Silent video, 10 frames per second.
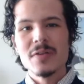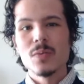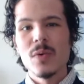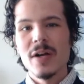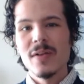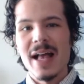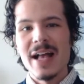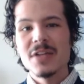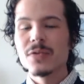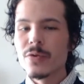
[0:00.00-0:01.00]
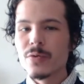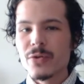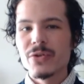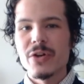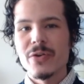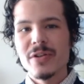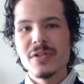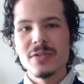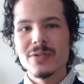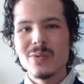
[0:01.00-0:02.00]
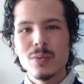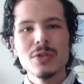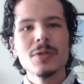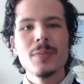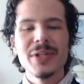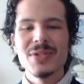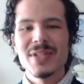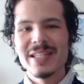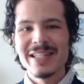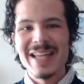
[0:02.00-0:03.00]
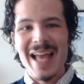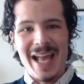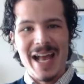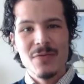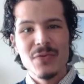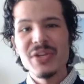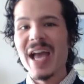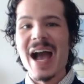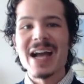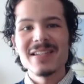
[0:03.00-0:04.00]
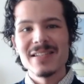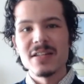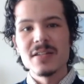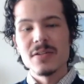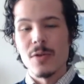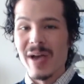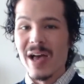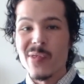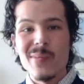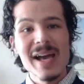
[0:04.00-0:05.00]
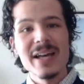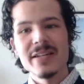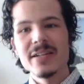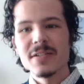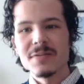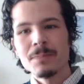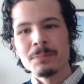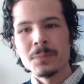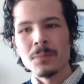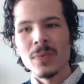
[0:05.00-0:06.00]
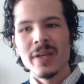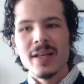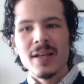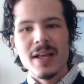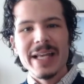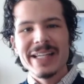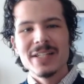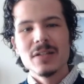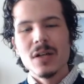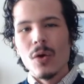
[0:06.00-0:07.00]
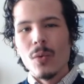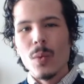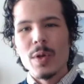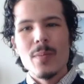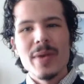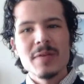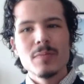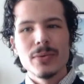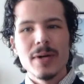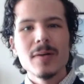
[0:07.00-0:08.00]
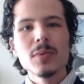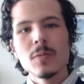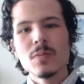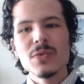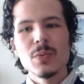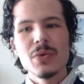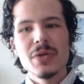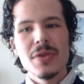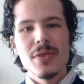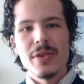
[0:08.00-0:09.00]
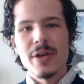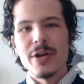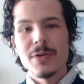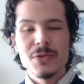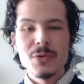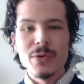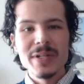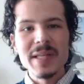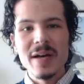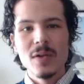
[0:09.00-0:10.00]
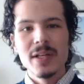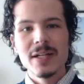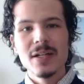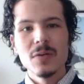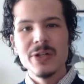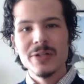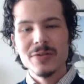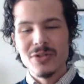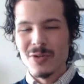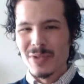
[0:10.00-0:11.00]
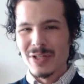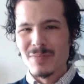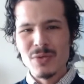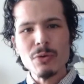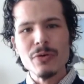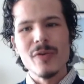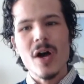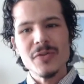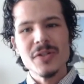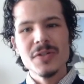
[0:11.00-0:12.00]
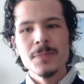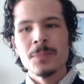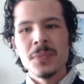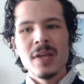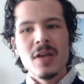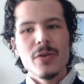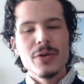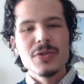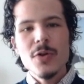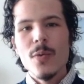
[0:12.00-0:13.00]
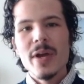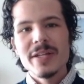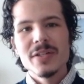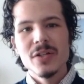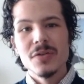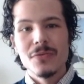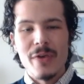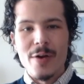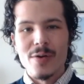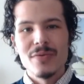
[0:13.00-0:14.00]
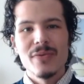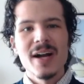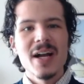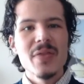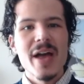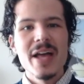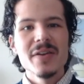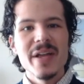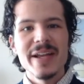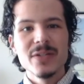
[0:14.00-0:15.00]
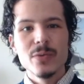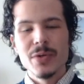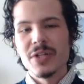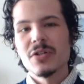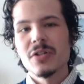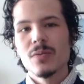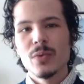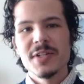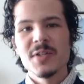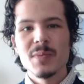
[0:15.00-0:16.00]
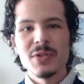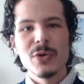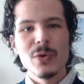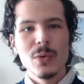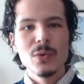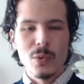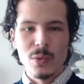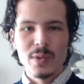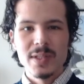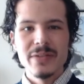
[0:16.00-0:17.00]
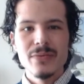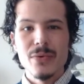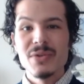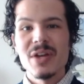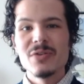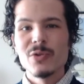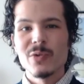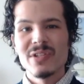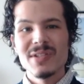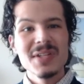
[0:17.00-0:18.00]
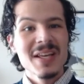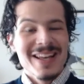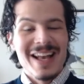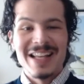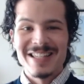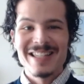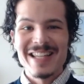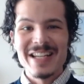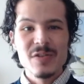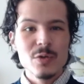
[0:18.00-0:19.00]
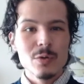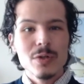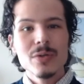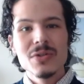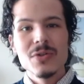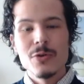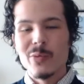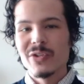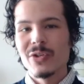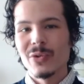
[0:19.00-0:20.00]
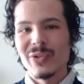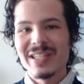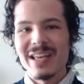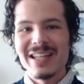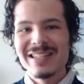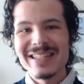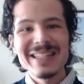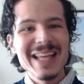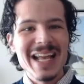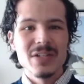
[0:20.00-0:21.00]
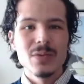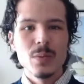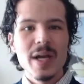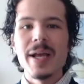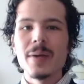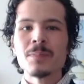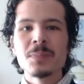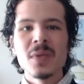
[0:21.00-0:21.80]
as well as future generations would because they didn't have the access to the mathematics. And one of the main problems with their storytelling should be sort of obvious. There's no way to verify that a tradition which has been told orally for centuries has stayed true to the original intent in any way.